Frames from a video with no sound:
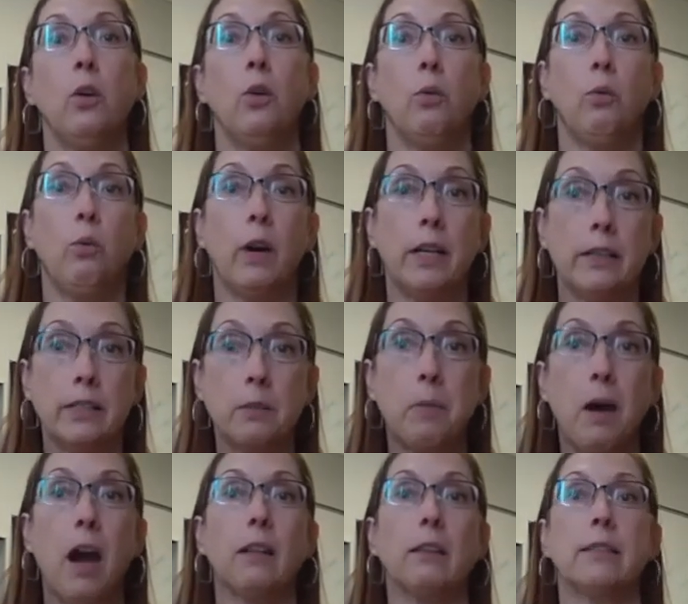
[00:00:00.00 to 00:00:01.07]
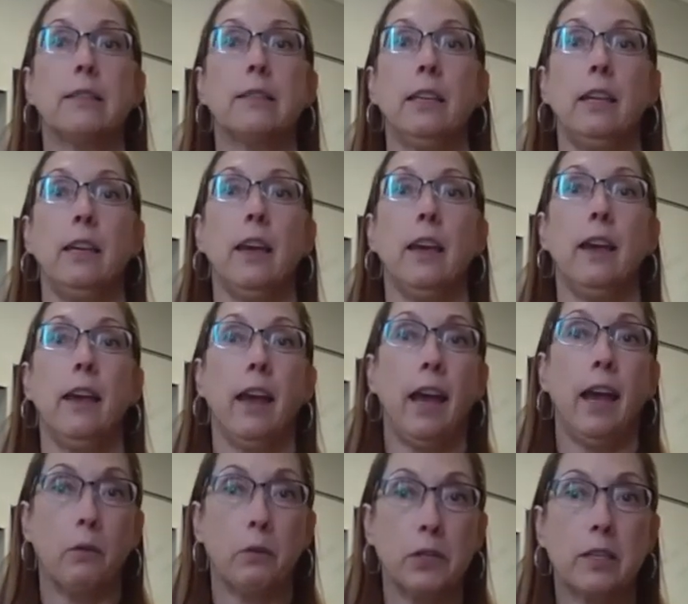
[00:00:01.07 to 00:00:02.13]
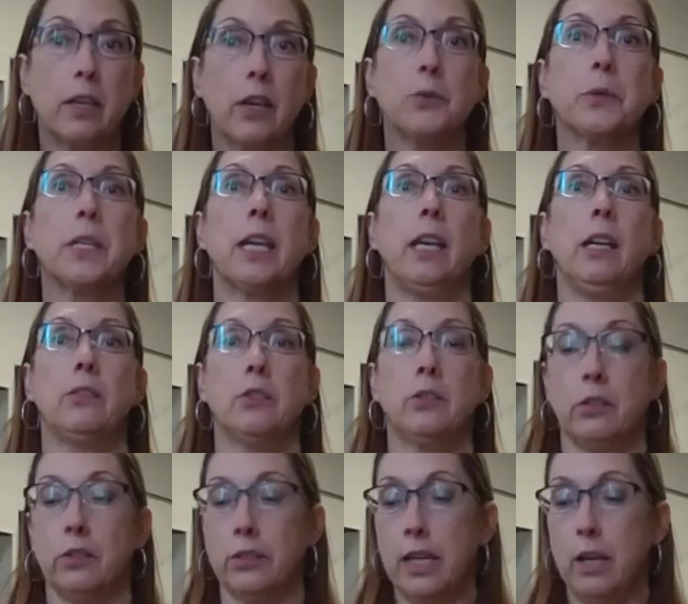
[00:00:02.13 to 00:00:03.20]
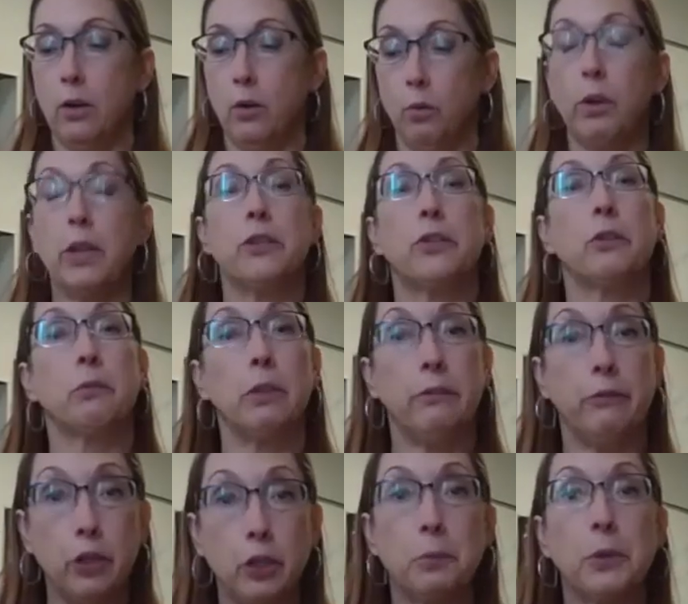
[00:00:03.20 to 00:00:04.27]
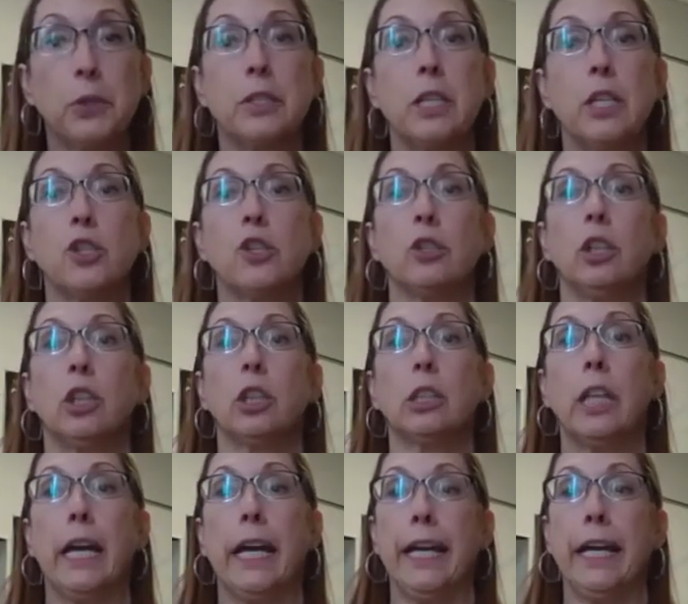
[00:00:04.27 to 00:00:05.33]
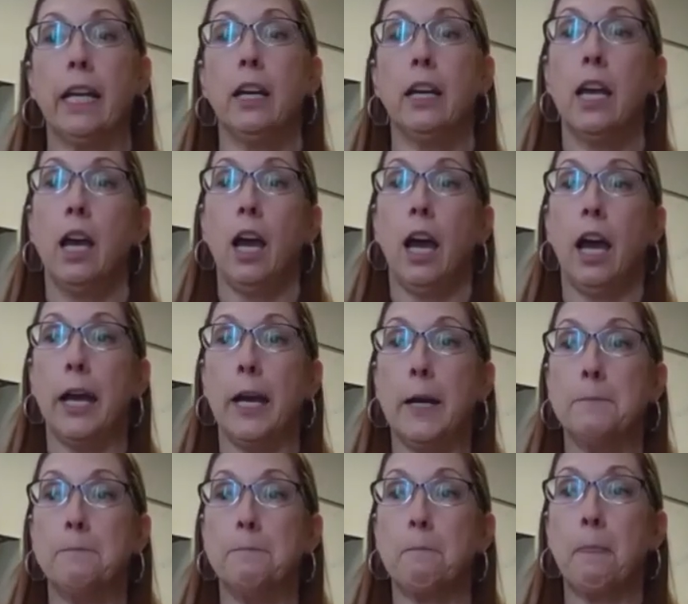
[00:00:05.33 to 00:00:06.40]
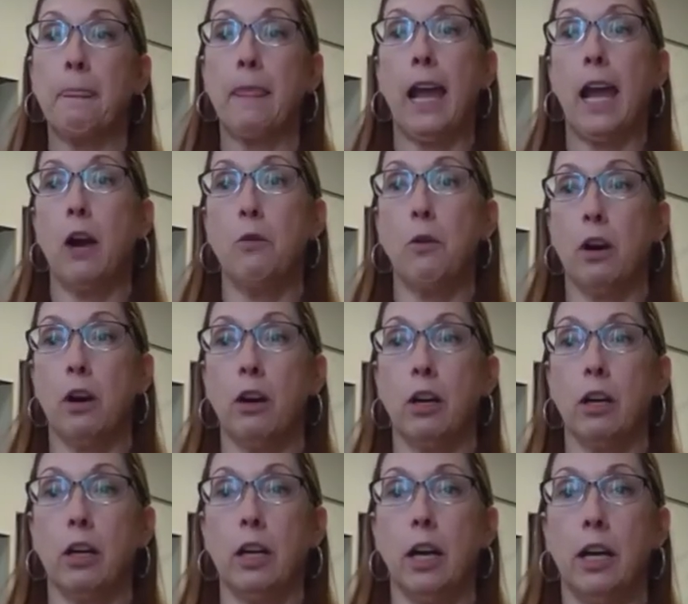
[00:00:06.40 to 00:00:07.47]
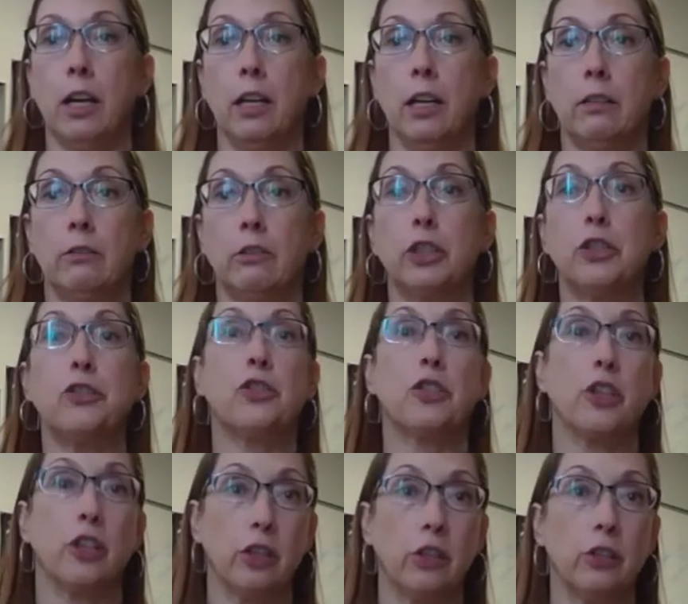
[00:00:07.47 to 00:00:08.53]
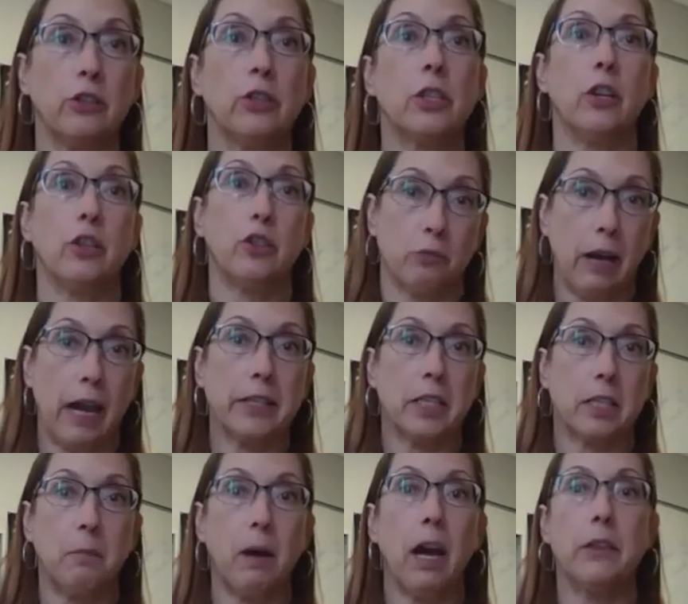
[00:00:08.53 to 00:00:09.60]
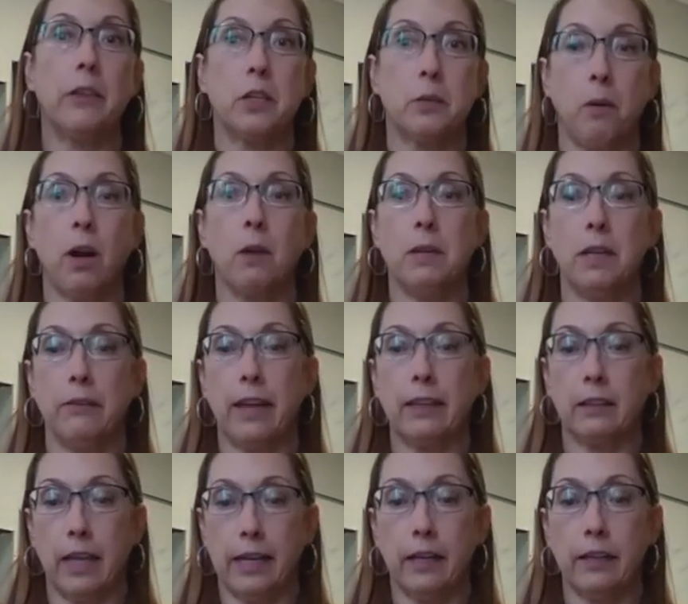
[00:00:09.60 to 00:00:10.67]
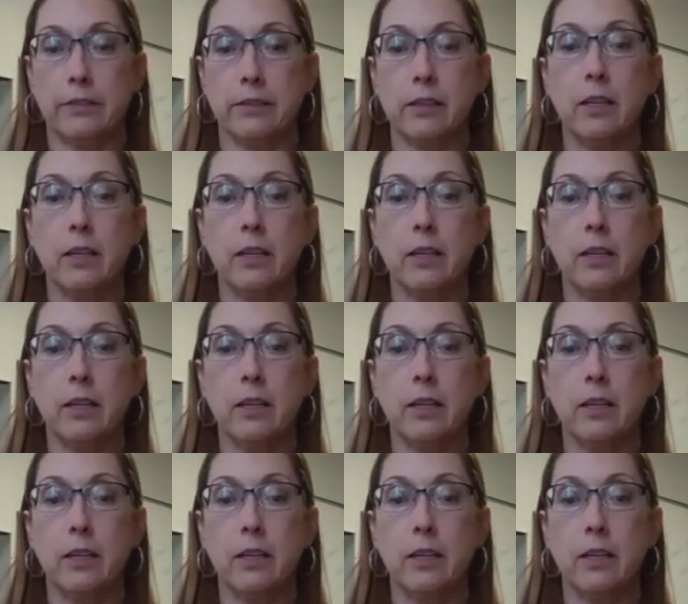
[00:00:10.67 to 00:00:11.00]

what is the policy, how are schedules handled, what does the review procedure look like, um, how are uh, concerns addressed by the Department of Athletics.